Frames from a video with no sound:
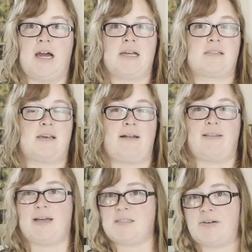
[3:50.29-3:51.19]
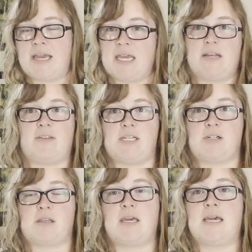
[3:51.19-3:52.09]
It's got lots of hiking if that's
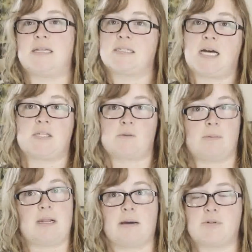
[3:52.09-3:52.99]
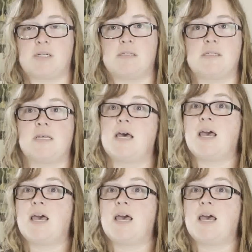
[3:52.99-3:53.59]
your thing. It's got swimming options.